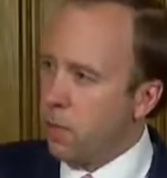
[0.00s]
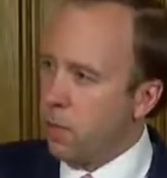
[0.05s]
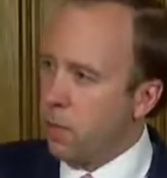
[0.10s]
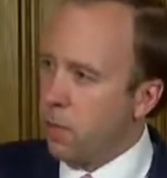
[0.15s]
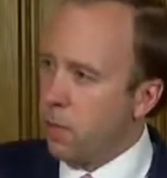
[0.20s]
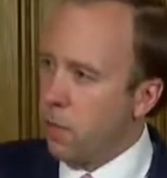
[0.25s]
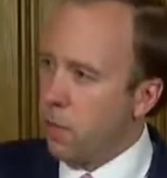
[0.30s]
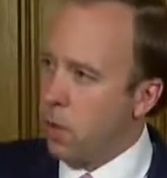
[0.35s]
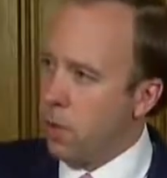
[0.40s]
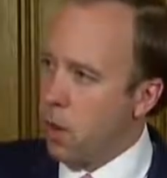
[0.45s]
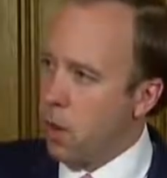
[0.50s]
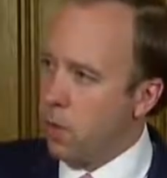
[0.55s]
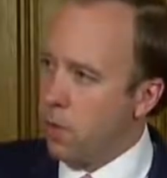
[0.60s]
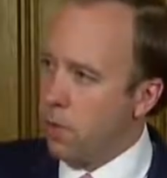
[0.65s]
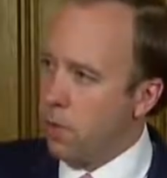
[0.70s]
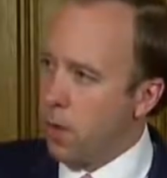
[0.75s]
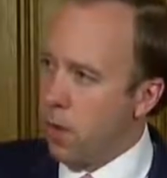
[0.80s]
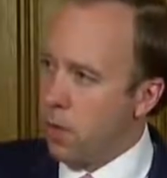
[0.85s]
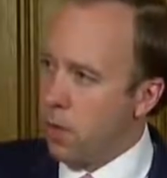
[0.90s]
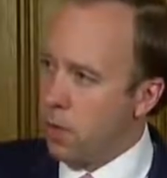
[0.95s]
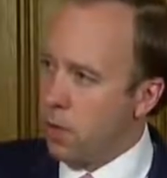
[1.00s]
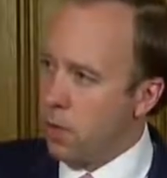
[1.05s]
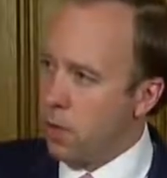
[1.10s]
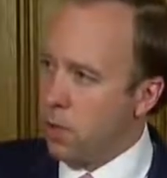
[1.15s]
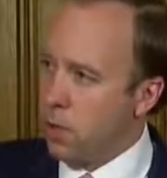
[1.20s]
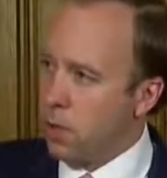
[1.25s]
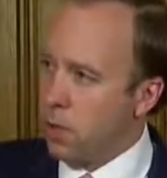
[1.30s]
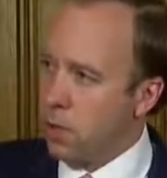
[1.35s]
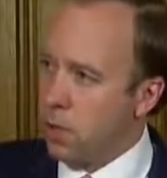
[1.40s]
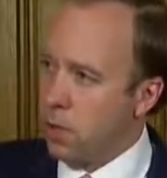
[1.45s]
from
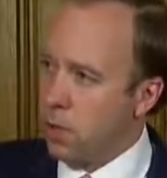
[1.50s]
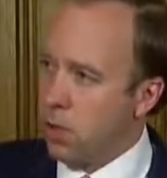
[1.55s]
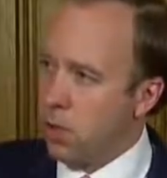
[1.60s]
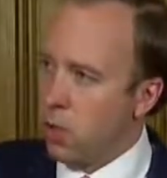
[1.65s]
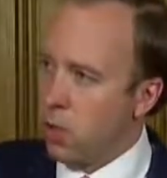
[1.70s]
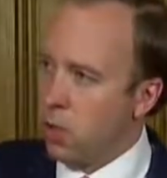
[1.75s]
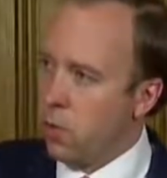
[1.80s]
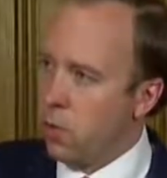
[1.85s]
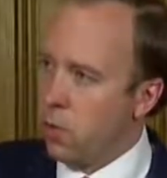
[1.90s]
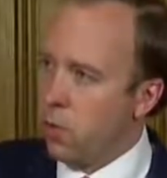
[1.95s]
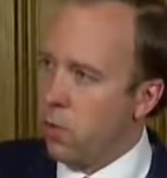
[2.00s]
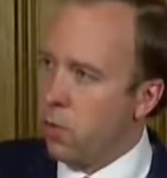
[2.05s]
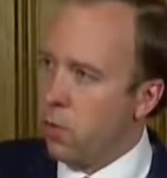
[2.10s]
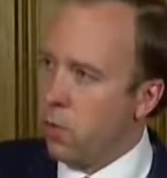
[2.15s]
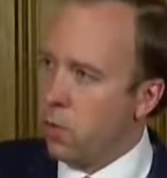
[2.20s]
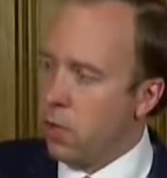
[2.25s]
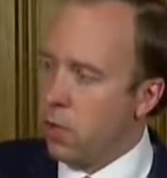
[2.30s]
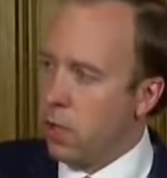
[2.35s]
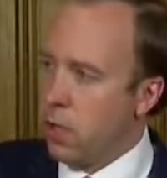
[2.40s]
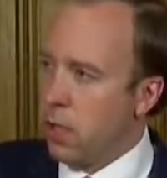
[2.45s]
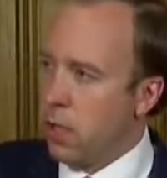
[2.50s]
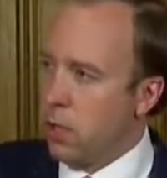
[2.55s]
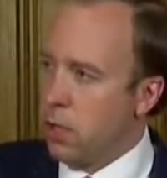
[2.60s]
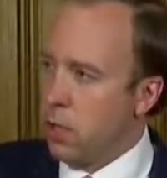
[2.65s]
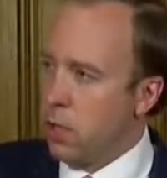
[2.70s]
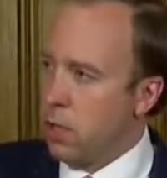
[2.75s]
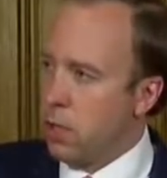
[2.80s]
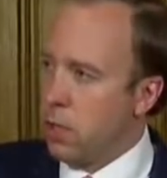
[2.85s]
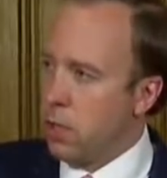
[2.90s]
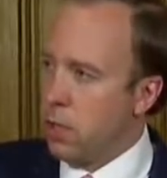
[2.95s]
coronavirus has gone over
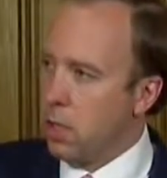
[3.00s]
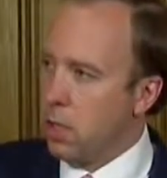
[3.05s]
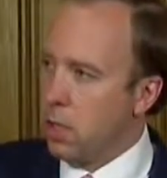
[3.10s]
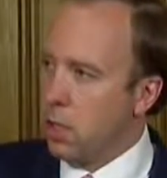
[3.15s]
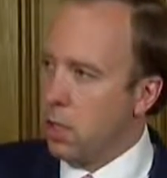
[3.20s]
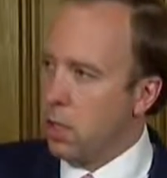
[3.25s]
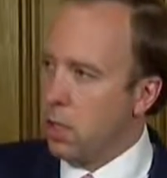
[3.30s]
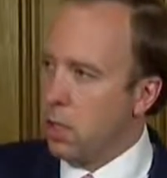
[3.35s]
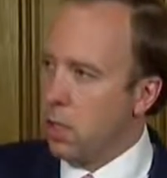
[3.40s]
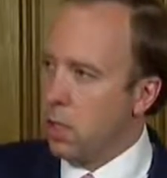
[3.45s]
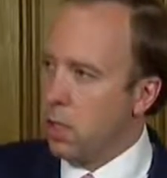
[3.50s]
40,000 is a